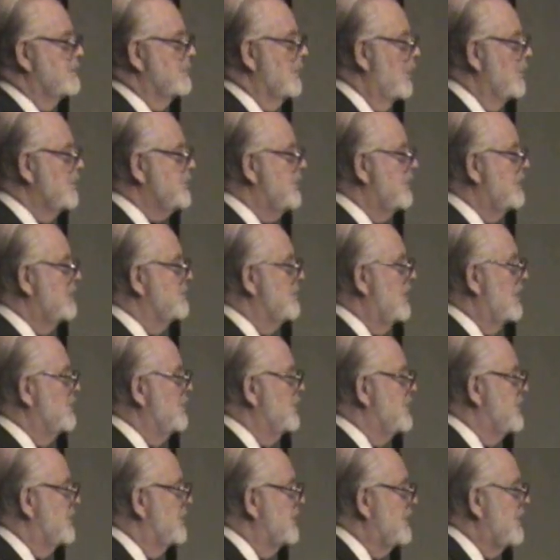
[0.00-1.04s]
most of the
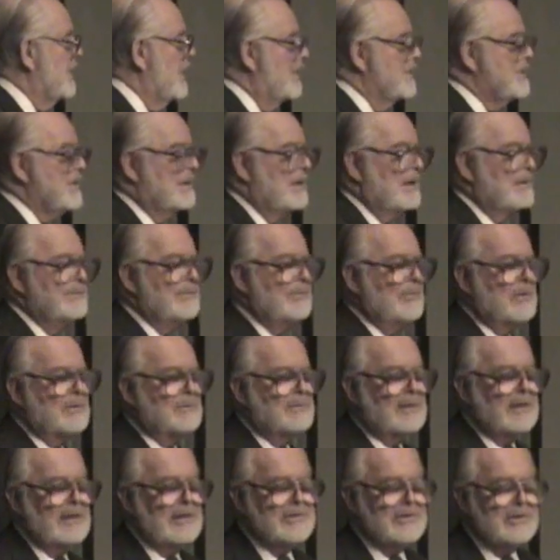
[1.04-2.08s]
members of the Council on
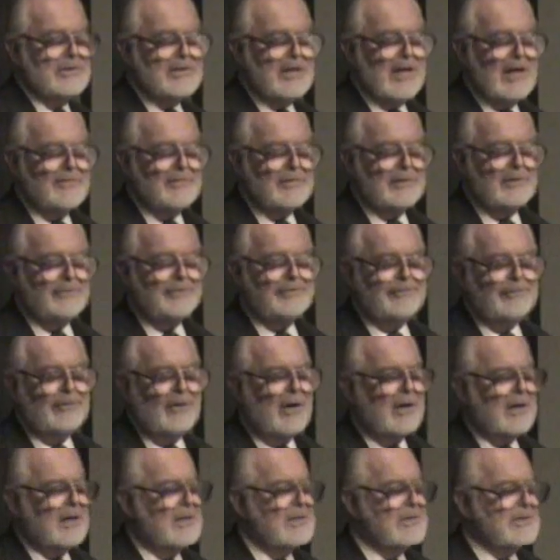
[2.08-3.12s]
Foreign Relations haven't the
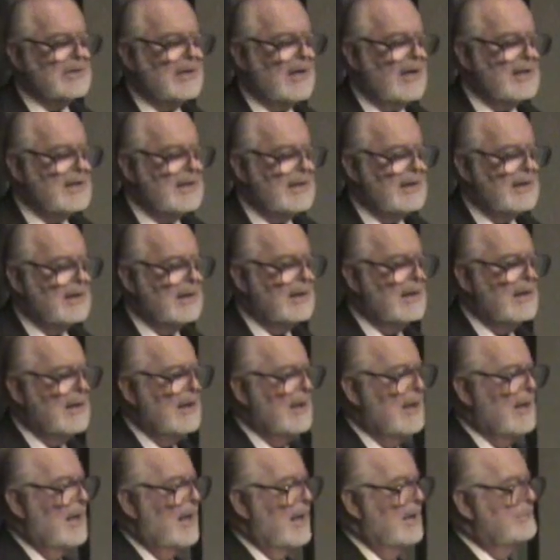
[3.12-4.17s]
foggiest idea
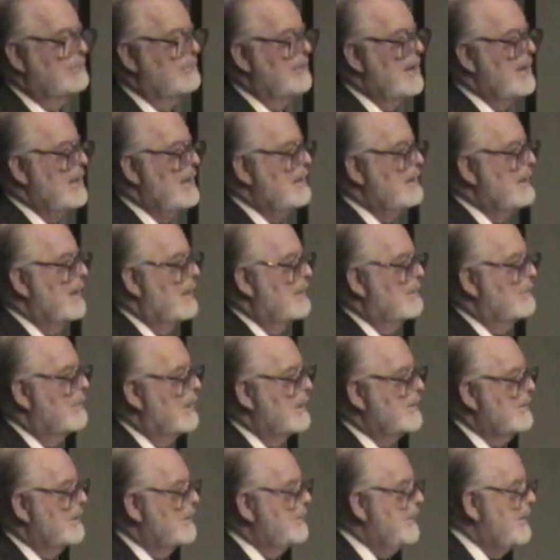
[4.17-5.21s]
of really
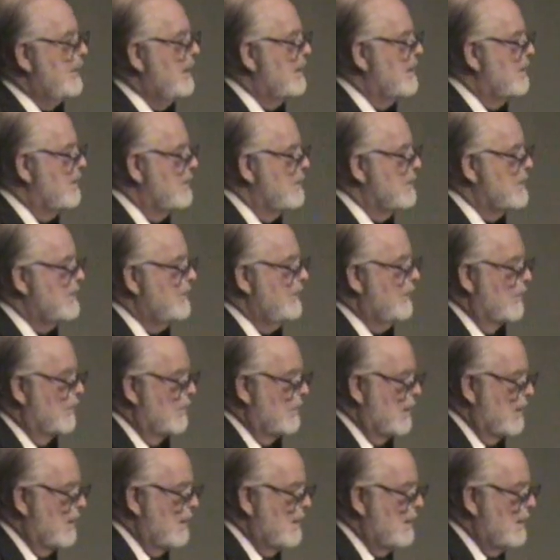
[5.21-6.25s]
what they're being used
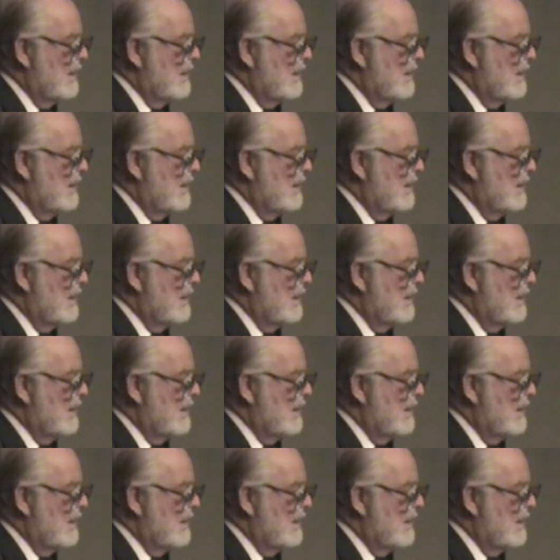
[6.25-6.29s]
for.